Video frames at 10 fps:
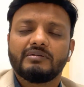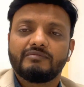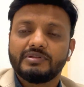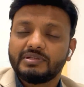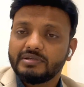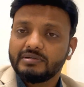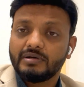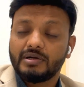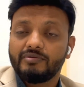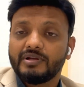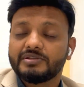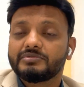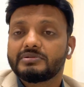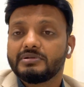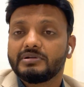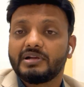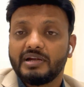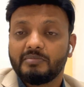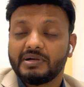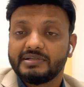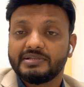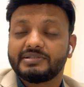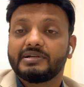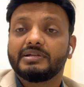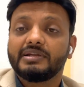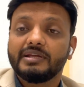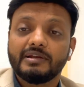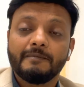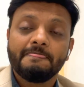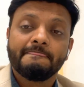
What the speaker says: with the advanced treatment, as I said earlier,